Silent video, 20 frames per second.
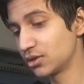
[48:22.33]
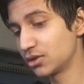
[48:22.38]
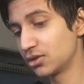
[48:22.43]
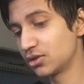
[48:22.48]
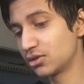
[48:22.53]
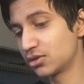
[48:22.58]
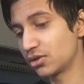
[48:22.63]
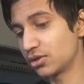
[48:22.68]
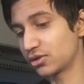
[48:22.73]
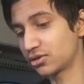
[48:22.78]

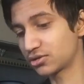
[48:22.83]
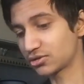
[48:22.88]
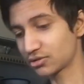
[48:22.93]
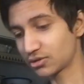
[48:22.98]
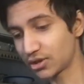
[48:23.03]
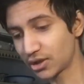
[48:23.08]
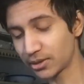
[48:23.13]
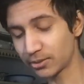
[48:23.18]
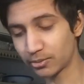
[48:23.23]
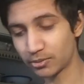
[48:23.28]

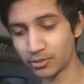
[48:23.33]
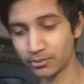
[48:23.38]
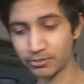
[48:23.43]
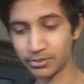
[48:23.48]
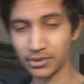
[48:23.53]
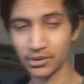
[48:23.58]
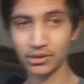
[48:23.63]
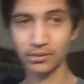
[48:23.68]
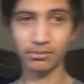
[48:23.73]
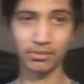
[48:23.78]
subscribe to
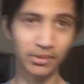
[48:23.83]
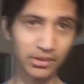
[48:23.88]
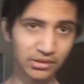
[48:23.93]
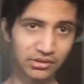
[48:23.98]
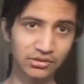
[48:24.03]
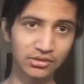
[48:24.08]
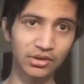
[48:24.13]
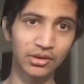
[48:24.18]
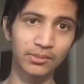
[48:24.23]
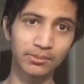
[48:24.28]
PewDiePie,
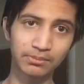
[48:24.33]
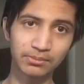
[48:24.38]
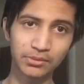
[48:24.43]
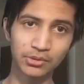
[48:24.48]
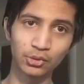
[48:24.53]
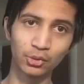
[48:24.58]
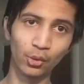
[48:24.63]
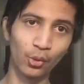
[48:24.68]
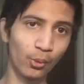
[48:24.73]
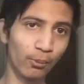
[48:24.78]
sub
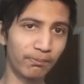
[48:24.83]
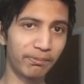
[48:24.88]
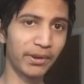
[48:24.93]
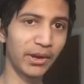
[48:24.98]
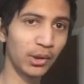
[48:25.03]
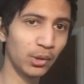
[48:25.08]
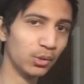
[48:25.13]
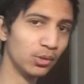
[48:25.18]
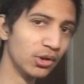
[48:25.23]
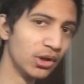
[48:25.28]
to
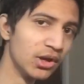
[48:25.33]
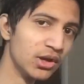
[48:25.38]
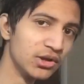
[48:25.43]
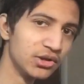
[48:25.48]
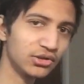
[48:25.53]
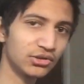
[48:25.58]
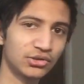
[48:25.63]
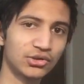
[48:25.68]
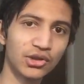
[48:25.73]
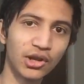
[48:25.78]
Pewd,
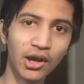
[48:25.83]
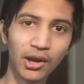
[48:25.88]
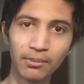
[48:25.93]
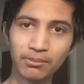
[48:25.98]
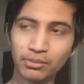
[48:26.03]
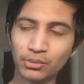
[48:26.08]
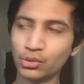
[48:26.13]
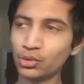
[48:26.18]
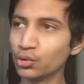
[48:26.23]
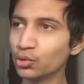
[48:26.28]

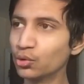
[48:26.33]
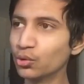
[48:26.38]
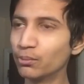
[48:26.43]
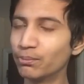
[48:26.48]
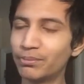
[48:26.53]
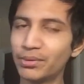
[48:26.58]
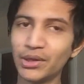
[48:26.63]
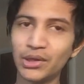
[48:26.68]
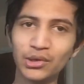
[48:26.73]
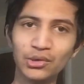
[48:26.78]
sub to
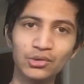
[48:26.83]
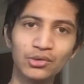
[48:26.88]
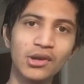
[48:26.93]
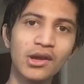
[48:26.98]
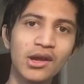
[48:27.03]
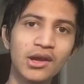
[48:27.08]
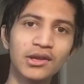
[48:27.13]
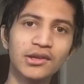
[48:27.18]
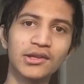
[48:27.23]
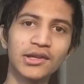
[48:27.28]
Pewd,
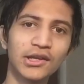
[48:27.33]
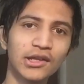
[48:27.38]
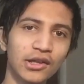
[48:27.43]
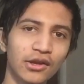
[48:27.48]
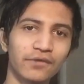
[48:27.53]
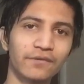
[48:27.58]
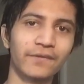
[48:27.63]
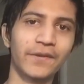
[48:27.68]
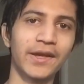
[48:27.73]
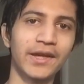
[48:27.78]
tell
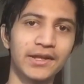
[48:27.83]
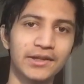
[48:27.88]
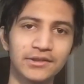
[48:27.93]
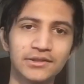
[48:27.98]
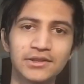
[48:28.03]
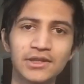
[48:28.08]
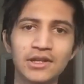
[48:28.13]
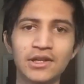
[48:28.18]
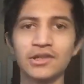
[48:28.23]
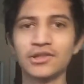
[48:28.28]
your
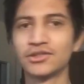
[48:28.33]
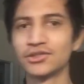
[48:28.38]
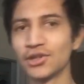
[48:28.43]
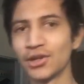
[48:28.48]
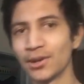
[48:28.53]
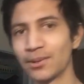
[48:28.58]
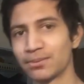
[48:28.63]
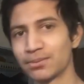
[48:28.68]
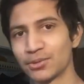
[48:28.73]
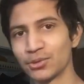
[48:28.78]
friends,
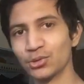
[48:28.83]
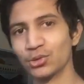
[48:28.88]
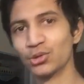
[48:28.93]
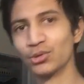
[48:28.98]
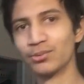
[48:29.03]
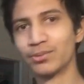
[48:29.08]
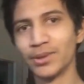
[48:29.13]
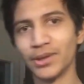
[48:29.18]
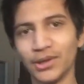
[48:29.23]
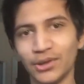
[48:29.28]
sub
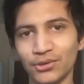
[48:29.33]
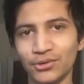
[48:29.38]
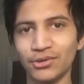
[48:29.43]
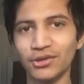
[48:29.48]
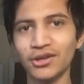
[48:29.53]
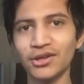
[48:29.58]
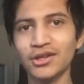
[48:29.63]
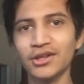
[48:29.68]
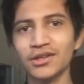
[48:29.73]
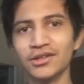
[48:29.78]
to
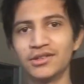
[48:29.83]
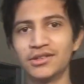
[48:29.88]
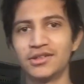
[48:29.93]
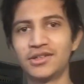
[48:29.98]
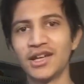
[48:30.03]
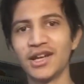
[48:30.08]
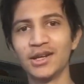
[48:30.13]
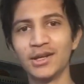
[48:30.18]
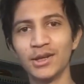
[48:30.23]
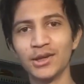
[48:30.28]
Pewd,
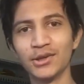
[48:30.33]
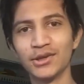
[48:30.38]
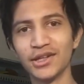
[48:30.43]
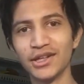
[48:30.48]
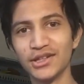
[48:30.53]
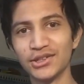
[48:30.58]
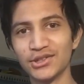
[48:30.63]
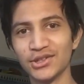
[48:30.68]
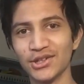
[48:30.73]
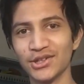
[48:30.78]
tell your
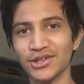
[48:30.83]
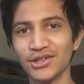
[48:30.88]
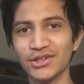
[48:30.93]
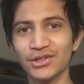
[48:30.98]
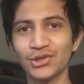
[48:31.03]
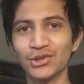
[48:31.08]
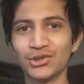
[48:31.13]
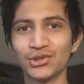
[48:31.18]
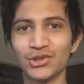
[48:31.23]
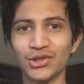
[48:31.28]
teacher,
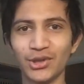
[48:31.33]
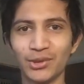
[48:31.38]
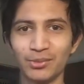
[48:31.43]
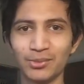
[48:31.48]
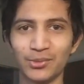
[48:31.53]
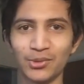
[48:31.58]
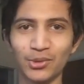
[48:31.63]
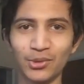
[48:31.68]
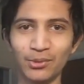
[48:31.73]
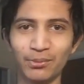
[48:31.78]

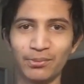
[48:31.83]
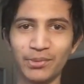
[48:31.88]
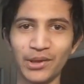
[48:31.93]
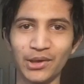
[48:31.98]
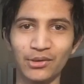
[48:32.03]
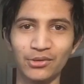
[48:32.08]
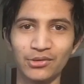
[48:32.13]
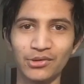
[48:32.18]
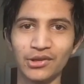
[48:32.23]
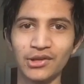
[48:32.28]
sub to
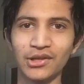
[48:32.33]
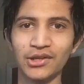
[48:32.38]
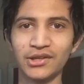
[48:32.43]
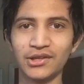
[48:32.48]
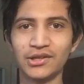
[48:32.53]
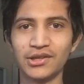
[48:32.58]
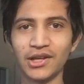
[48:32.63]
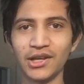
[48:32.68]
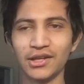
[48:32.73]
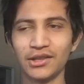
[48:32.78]
Pewd,
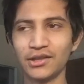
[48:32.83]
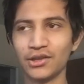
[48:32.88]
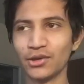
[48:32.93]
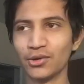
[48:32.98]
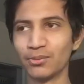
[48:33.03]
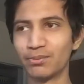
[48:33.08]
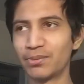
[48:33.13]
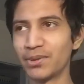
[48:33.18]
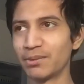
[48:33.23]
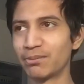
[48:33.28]
tell your
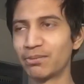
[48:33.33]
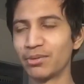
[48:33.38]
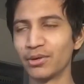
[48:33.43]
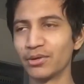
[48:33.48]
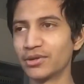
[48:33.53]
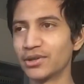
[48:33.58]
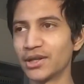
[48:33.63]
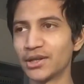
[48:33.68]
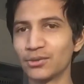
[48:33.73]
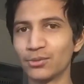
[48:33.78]

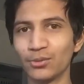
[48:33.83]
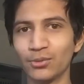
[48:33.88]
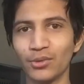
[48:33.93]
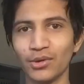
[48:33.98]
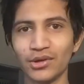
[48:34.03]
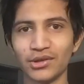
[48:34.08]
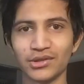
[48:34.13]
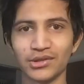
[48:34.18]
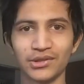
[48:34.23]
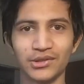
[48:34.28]
people that
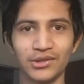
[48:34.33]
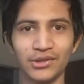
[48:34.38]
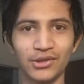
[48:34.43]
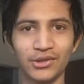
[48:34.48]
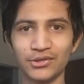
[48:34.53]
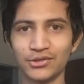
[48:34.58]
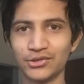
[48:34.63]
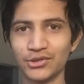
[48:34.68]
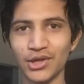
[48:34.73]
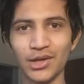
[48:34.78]
works in
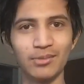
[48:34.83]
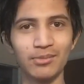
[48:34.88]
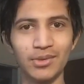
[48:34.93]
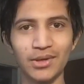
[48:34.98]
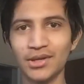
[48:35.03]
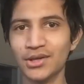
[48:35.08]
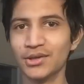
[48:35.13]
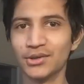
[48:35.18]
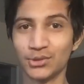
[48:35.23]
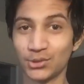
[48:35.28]
your job,
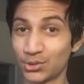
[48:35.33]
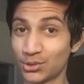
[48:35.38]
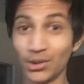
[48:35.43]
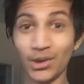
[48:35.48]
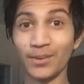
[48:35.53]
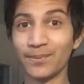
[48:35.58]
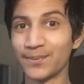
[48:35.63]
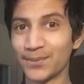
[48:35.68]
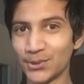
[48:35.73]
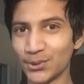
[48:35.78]

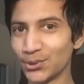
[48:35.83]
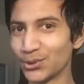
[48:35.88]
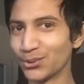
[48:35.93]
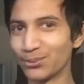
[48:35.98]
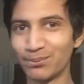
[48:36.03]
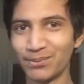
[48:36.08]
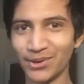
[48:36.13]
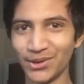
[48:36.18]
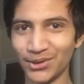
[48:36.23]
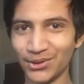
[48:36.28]
sub
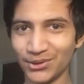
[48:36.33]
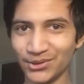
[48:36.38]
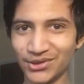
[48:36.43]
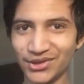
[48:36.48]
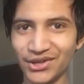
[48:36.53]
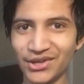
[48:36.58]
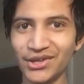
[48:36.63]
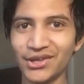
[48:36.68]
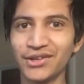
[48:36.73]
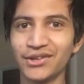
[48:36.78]
to
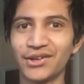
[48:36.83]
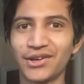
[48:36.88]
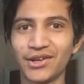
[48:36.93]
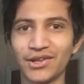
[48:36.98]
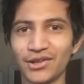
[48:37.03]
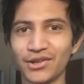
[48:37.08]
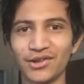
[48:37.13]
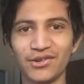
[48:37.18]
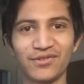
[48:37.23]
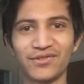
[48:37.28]
Pewd,
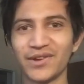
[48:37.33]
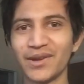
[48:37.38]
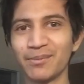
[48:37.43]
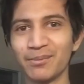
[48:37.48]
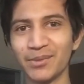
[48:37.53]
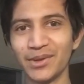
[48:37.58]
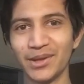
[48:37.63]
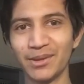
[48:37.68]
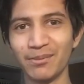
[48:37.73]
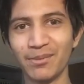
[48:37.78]
tell your
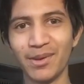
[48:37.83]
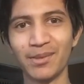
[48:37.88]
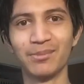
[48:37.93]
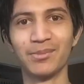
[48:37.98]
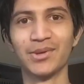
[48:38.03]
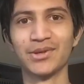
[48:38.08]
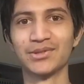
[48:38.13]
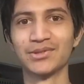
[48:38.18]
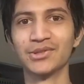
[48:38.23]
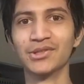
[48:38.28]
family
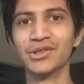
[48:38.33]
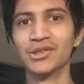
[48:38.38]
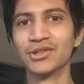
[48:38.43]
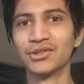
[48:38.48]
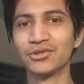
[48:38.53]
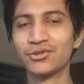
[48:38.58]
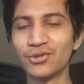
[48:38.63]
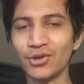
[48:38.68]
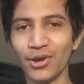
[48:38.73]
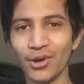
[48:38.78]
members,
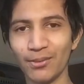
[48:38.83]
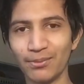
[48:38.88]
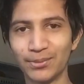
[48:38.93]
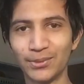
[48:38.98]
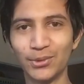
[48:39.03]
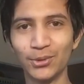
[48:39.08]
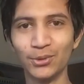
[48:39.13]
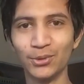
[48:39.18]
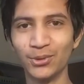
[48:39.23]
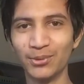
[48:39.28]
sub
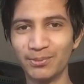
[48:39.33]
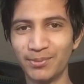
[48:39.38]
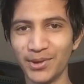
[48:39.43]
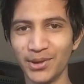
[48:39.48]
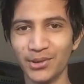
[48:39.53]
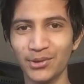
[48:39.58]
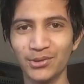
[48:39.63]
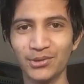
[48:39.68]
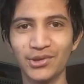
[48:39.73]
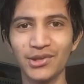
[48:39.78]
to
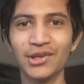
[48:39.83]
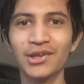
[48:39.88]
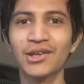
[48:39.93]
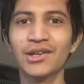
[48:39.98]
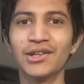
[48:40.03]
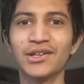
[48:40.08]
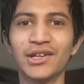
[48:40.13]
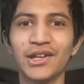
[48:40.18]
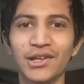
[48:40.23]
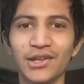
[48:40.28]
Pewd,
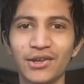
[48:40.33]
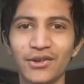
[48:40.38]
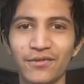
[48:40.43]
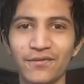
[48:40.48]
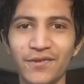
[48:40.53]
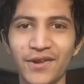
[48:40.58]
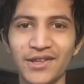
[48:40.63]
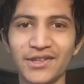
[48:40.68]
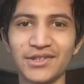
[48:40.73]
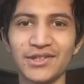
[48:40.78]
tell your
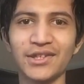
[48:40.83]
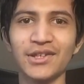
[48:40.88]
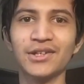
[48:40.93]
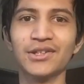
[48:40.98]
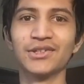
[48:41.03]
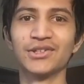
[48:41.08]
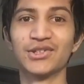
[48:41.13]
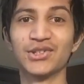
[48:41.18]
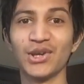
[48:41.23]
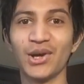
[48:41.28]
friends,
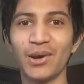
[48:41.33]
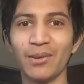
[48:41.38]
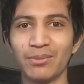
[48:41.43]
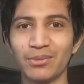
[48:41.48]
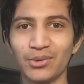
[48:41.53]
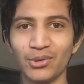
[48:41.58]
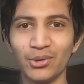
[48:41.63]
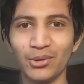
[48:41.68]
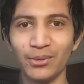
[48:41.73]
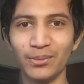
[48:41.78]
sub
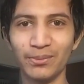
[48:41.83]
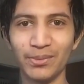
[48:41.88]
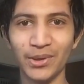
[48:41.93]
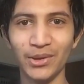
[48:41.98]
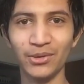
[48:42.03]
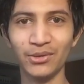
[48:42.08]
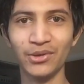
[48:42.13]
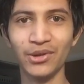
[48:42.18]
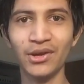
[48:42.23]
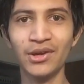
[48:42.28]
to
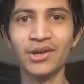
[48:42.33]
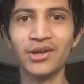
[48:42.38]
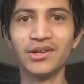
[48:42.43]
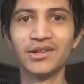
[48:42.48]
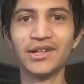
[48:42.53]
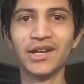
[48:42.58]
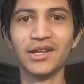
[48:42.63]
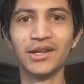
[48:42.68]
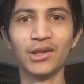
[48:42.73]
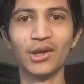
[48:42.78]
Pewd,
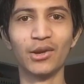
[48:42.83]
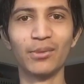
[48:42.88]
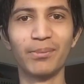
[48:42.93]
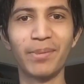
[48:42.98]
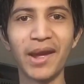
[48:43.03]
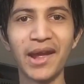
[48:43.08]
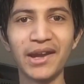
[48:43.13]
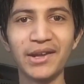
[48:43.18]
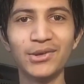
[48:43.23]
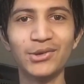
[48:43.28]
tell your
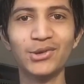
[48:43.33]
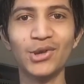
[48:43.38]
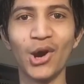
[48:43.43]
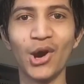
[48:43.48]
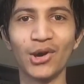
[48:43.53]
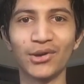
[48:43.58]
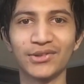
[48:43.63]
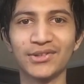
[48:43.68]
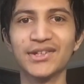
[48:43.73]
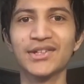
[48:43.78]
pet
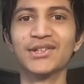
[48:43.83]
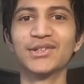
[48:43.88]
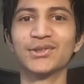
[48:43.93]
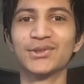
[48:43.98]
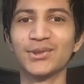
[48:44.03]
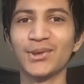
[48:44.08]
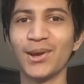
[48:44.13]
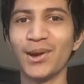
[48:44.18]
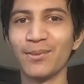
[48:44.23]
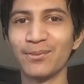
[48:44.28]
dog,
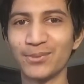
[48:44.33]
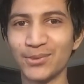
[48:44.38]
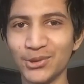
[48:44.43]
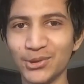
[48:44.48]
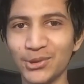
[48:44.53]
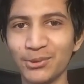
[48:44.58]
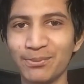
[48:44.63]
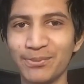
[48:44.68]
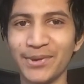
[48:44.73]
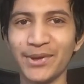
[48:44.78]
sub
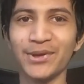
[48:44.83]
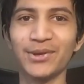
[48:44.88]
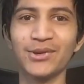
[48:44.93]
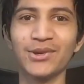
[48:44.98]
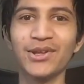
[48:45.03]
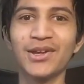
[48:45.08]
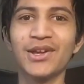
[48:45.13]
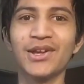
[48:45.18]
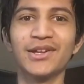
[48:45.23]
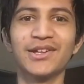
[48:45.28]
to
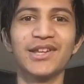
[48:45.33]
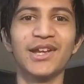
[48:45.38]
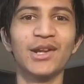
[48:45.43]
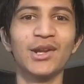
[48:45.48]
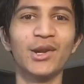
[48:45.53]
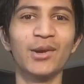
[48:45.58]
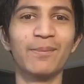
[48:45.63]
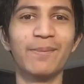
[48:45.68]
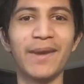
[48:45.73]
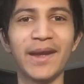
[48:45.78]
Pewd, tell
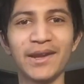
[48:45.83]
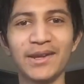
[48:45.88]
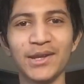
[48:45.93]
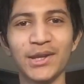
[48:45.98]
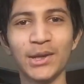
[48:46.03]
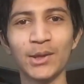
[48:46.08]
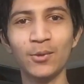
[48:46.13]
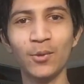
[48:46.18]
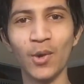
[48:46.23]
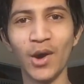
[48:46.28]
your pet
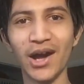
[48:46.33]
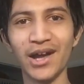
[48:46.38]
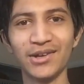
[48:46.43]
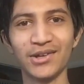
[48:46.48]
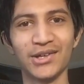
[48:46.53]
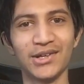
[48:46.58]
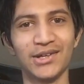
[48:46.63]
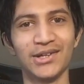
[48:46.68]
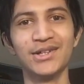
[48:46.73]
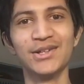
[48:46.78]

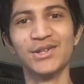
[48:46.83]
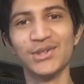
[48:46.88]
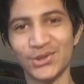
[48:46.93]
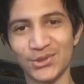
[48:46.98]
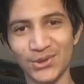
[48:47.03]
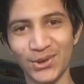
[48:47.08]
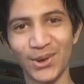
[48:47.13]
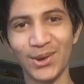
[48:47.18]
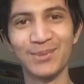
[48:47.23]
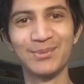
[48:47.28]
iguana,
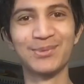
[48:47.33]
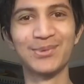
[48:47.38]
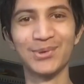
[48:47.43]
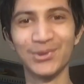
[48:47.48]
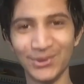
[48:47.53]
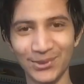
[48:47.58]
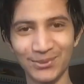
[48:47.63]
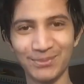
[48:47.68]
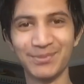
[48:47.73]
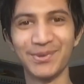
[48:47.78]
sub
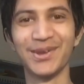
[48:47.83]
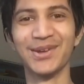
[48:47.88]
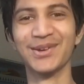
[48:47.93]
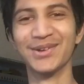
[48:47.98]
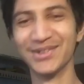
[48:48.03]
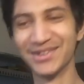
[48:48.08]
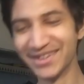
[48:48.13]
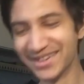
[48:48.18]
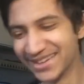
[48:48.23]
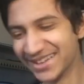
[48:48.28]
to
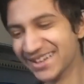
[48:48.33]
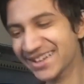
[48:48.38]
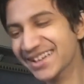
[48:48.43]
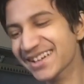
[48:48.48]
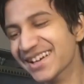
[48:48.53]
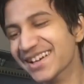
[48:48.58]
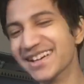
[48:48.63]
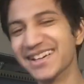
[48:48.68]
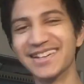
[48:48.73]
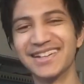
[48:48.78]
Pewd,
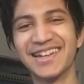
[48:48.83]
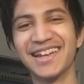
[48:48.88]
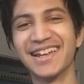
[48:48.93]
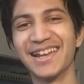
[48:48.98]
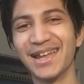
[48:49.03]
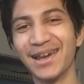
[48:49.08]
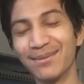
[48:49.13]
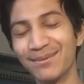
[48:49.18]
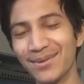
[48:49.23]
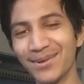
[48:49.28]

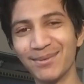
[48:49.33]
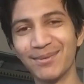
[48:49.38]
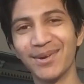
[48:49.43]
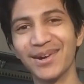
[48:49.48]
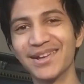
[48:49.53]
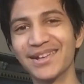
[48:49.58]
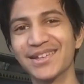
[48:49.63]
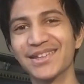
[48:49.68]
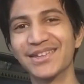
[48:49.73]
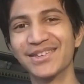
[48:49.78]
tell
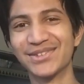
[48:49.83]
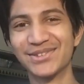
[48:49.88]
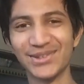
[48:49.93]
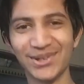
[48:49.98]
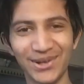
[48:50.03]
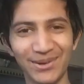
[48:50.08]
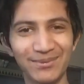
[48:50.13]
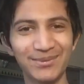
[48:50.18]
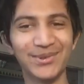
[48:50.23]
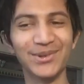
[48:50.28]
everybody,
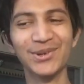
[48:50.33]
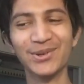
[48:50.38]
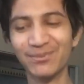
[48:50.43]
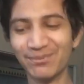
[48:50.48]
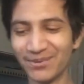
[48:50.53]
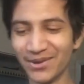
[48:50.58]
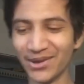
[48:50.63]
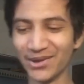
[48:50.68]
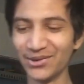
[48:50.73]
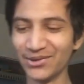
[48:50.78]
sub to
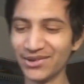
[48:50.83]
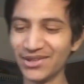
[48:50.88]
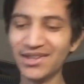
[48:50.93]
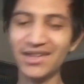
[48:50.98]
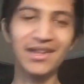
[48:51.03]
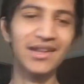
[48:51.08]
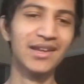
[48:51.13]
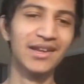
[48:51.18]
Pewd.